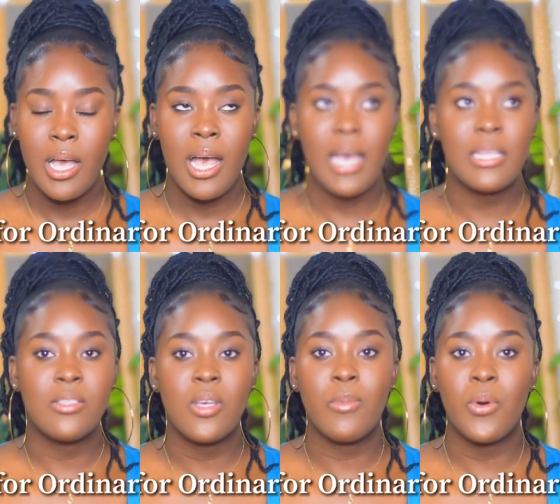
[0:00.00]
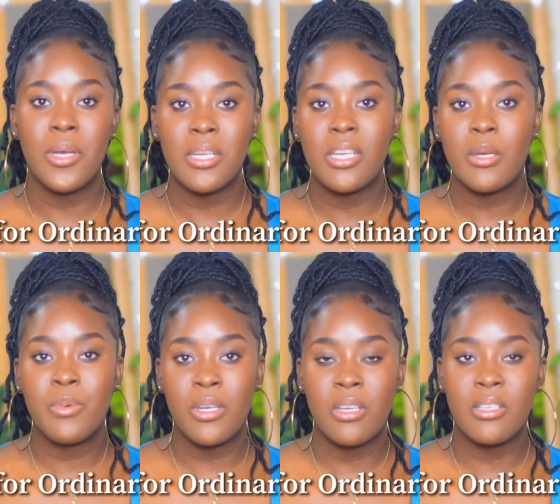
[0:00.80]
and some ordinary
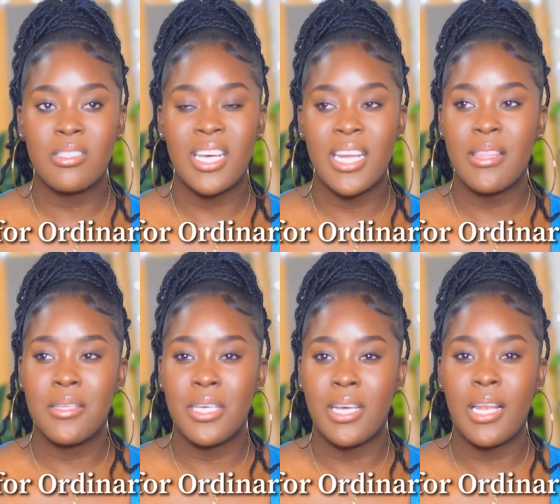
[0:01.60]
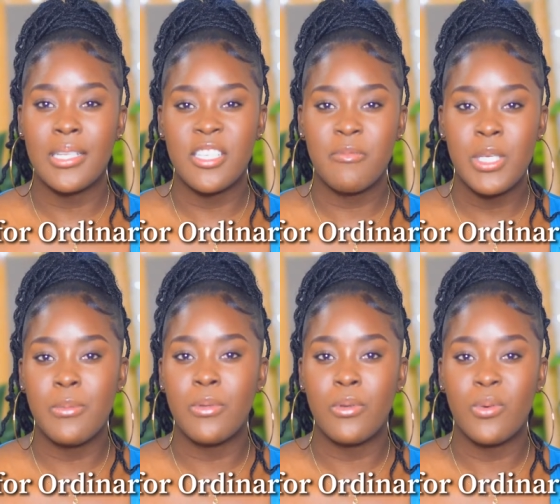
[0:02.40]
products that i think a lot of
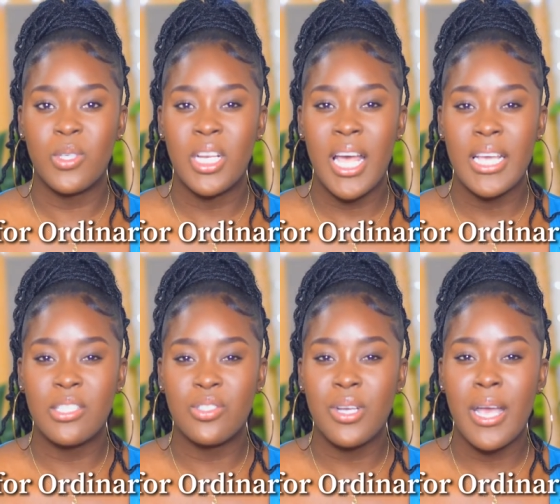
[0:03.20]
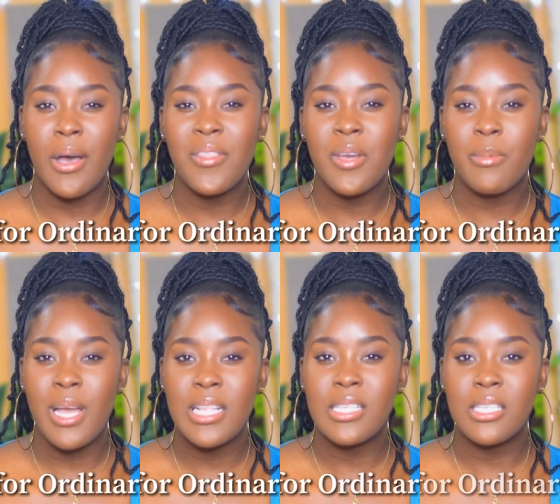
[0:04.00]
people would like to try other
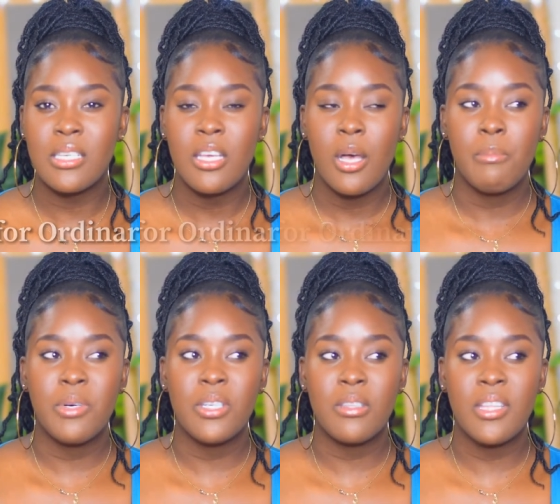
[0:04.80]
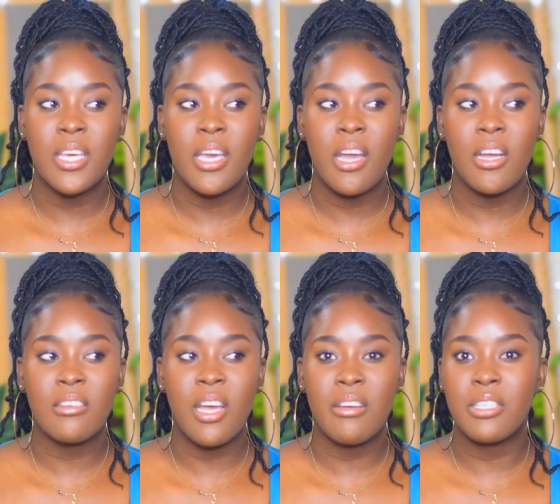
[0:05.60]
brands but they are
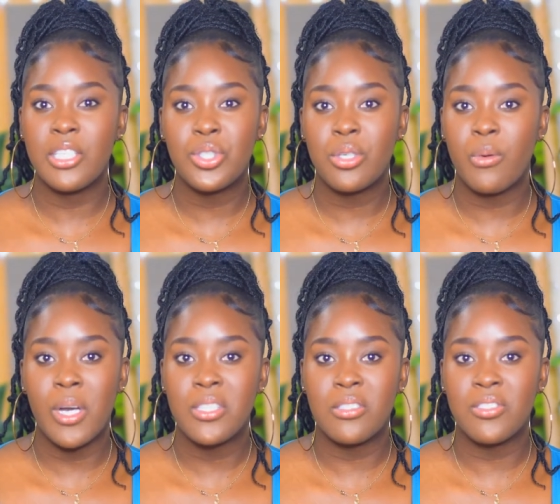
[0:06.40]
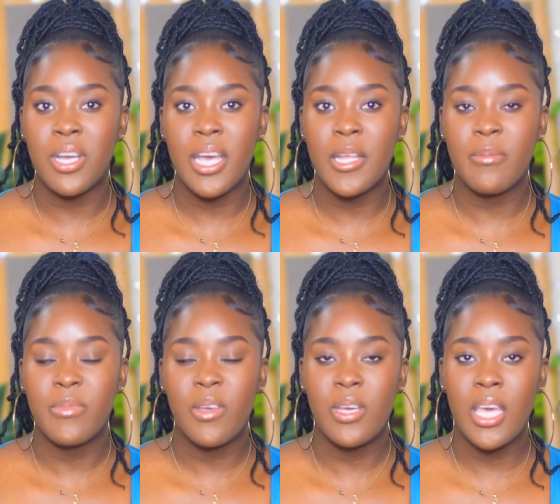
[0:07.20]
not really sure what to try
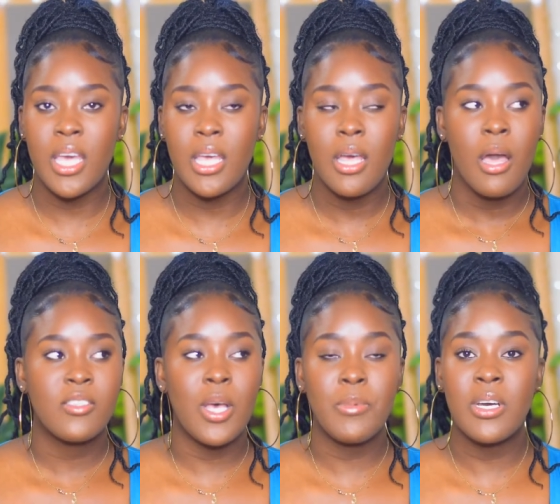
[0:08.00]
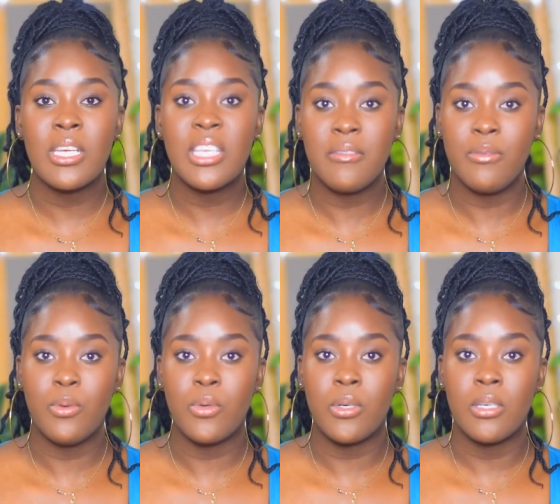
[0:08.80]
okay so i'm going to give
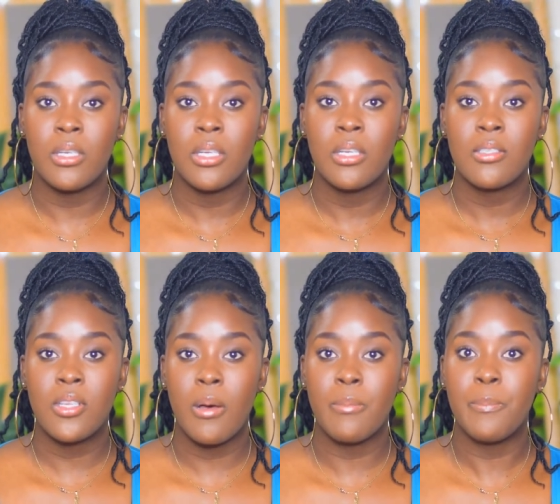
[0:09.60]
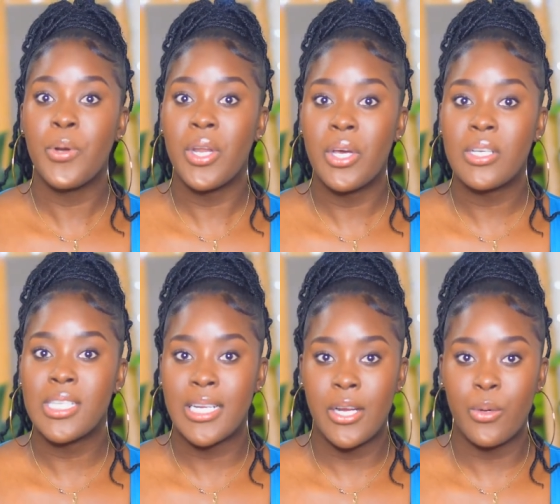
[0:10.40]
you some products
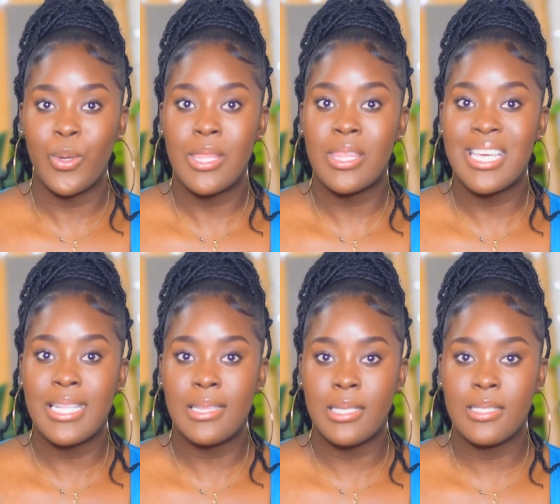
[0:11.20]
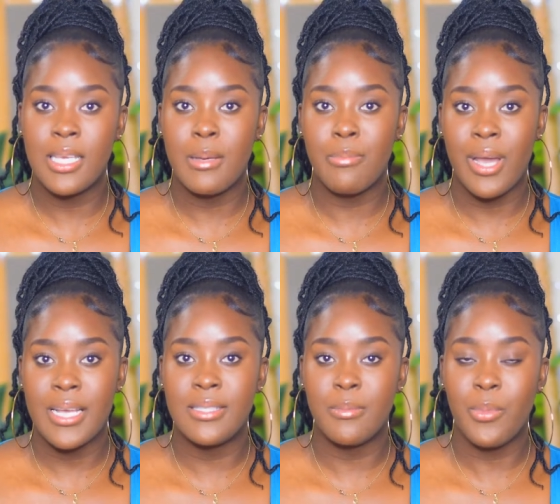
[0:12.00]
that are within the same
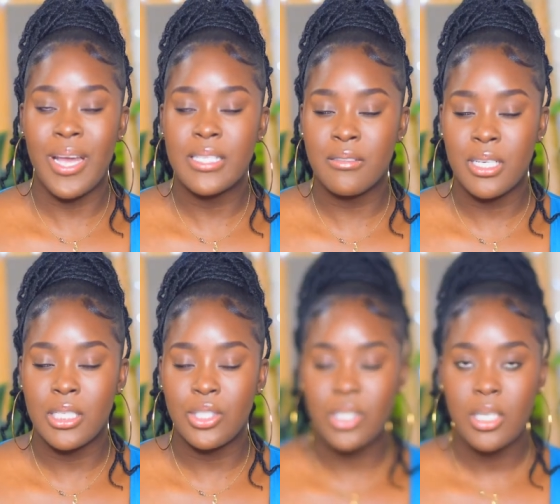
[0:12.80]
price price range